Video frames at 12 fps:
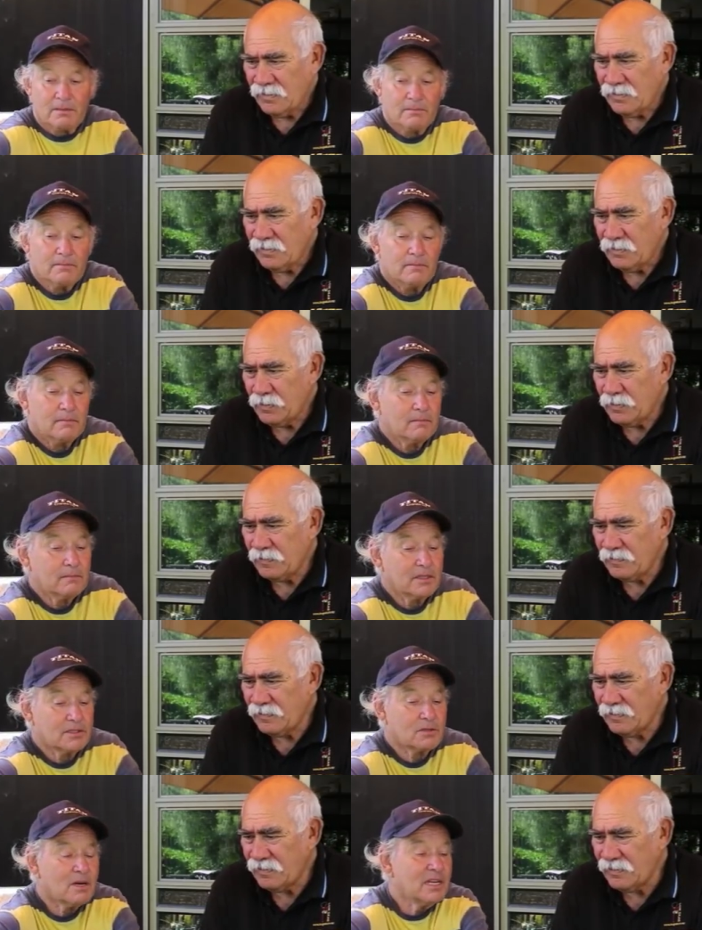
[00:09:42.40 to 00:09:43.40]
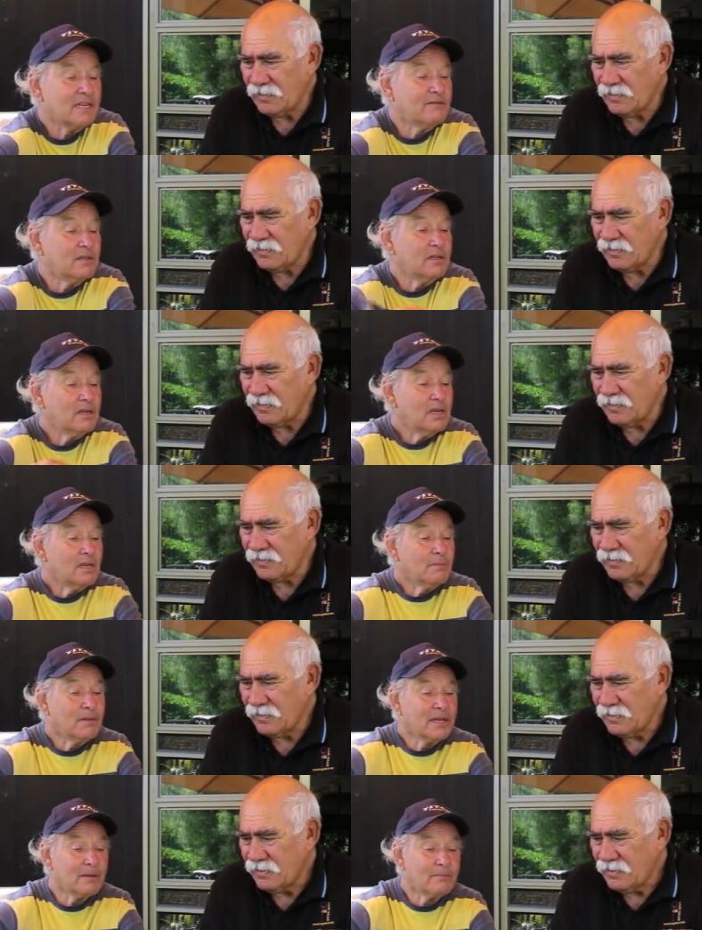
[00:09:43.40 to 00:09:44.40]
Speaker 1: um, it's quite heavy
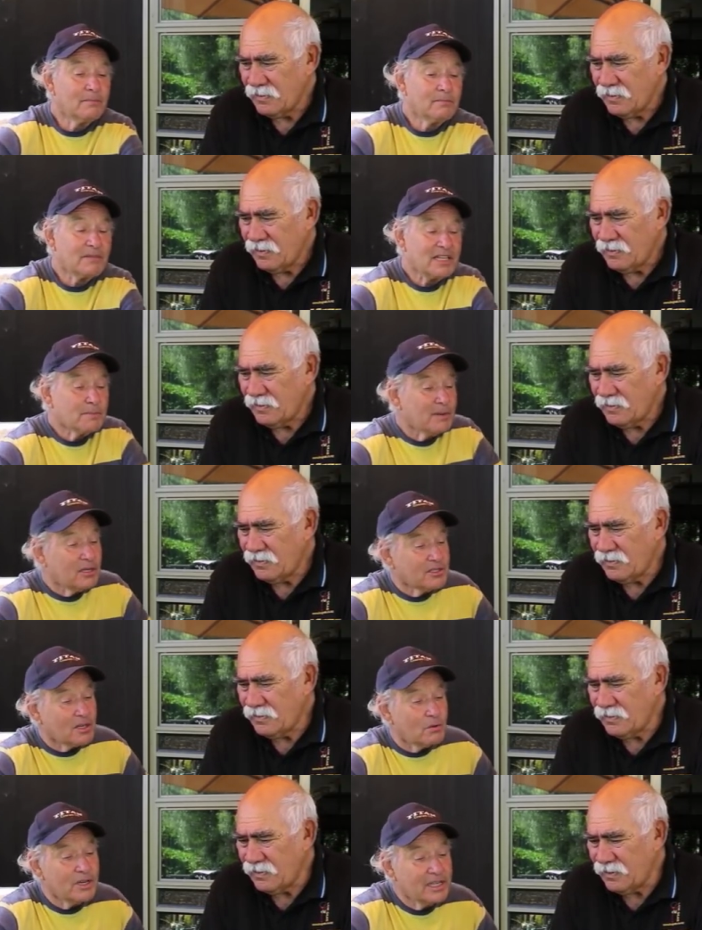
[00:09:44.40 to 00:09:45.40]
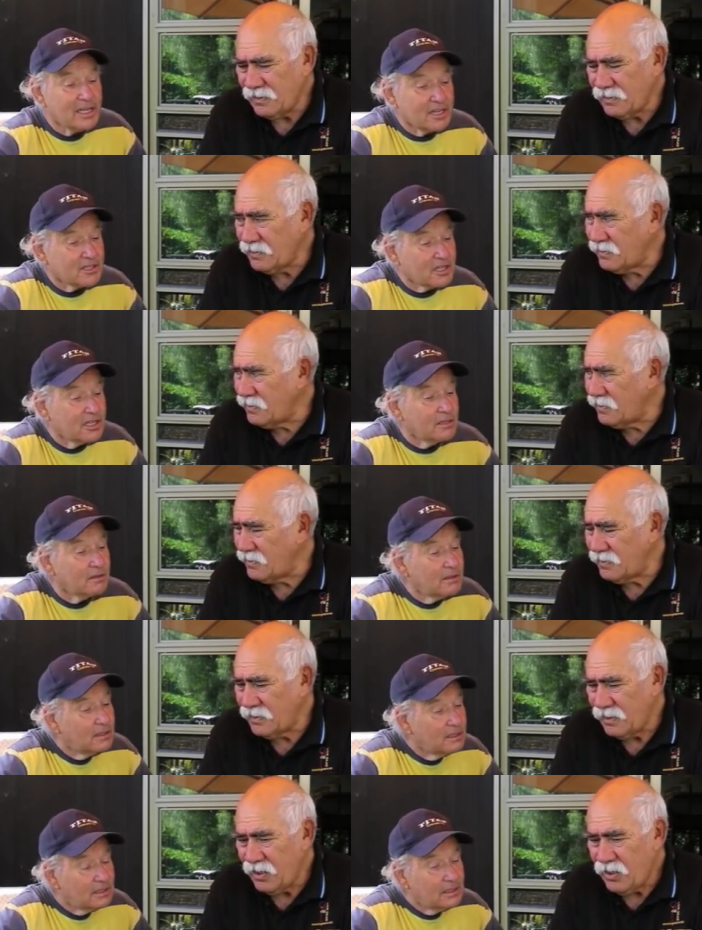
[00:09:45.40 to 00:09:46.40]
but um, that's because I work out of
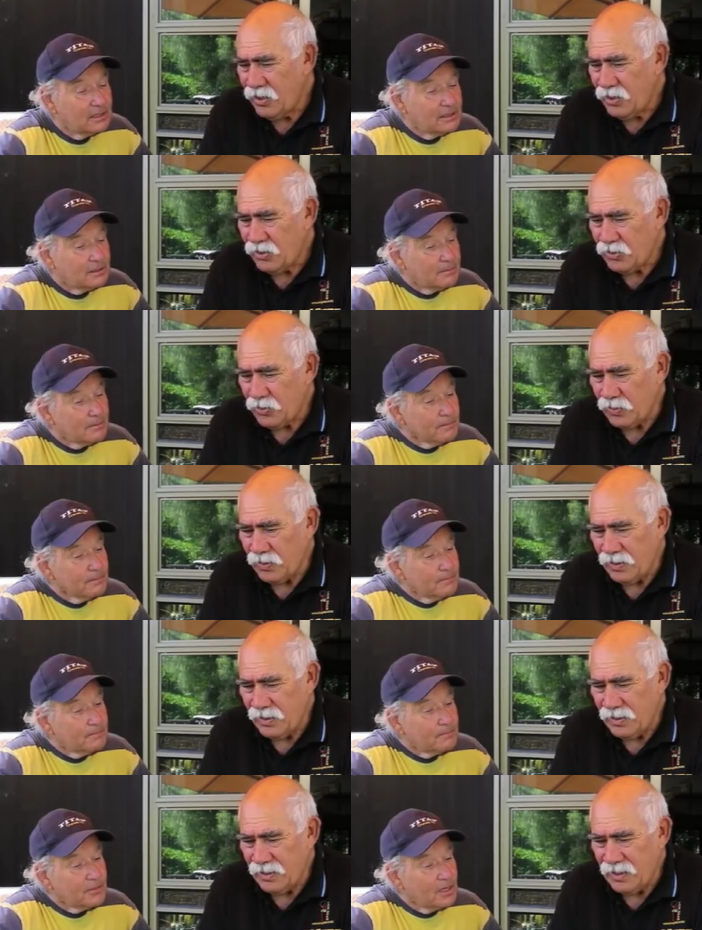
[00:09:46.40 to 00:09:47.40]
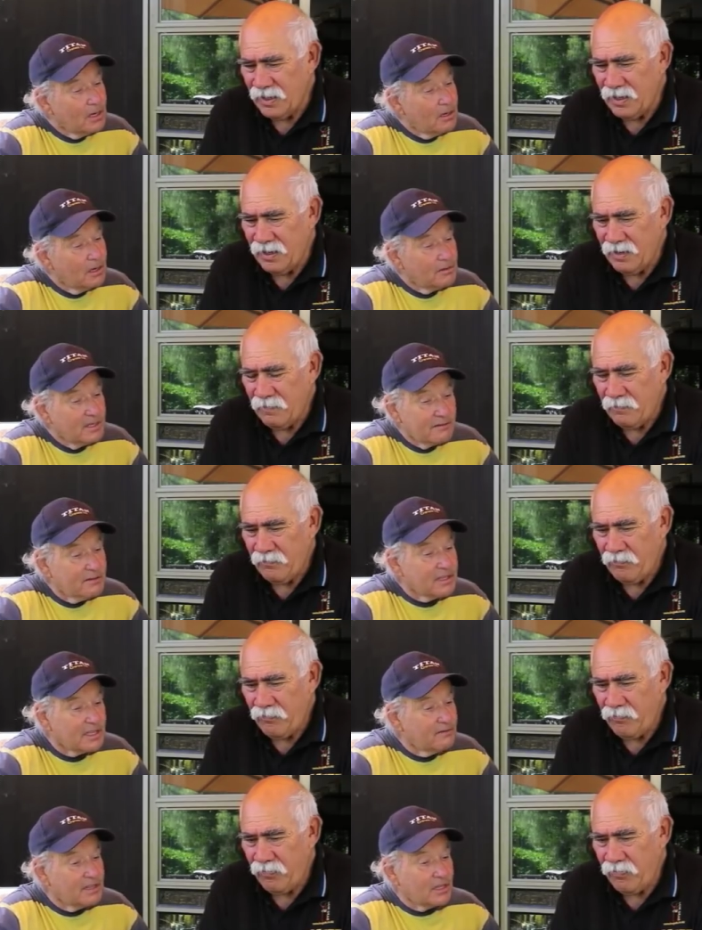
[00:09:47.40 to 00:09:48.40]
steel sure you know I, uh,
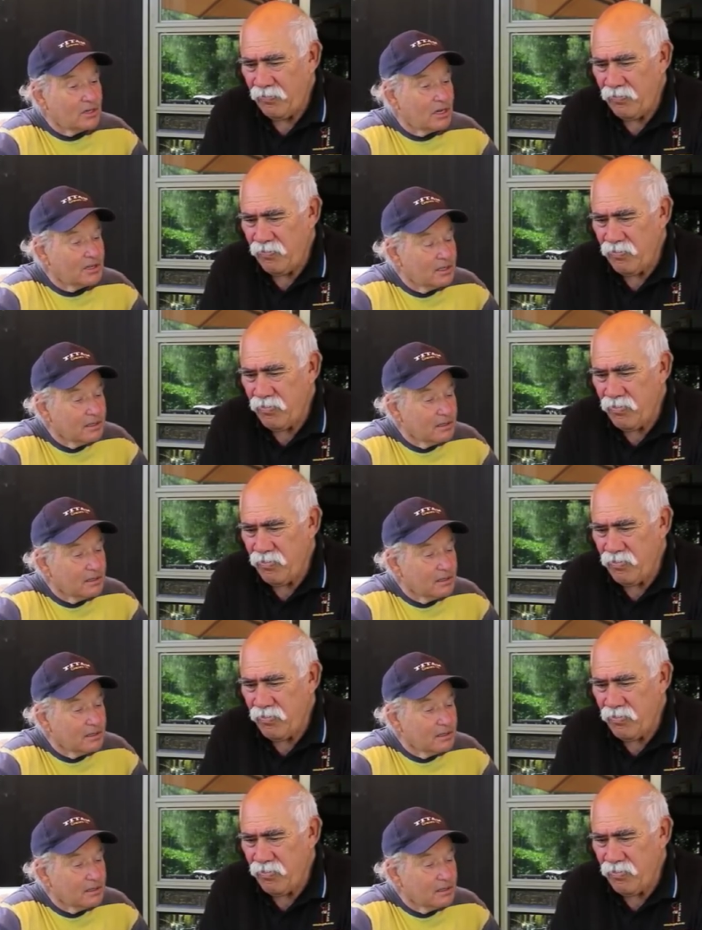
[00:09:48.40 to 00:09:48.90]
everything, everything I